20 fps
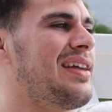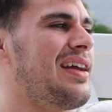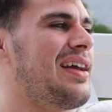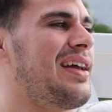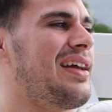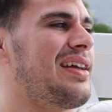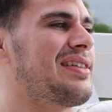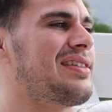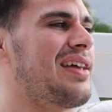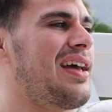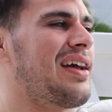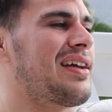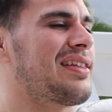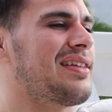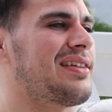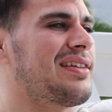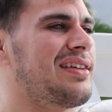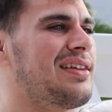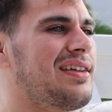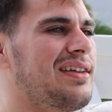Yeah,
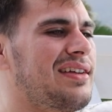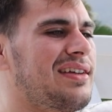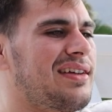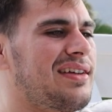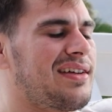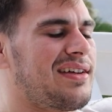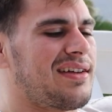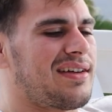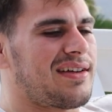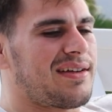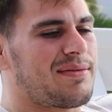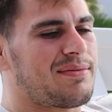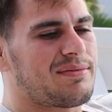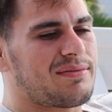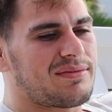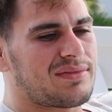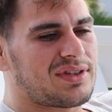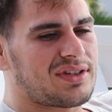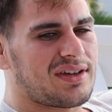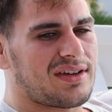exactly.
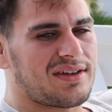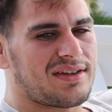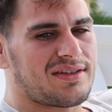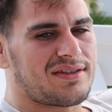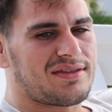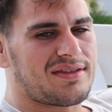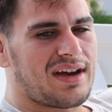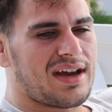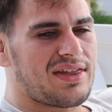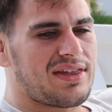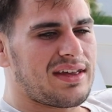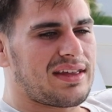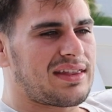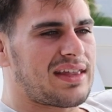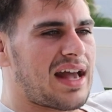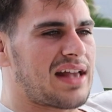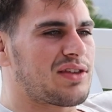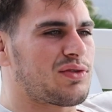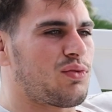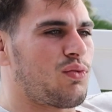So I think
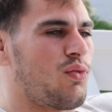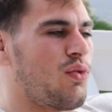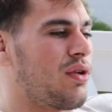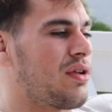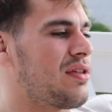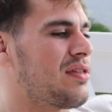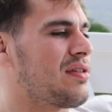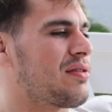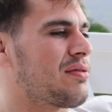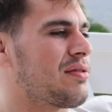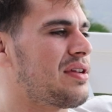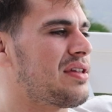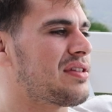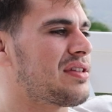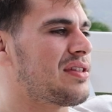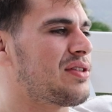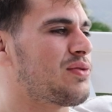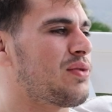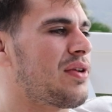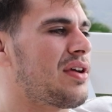that's one of the
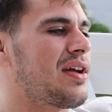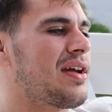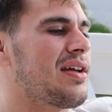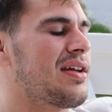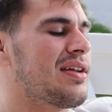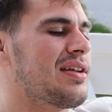reasons why.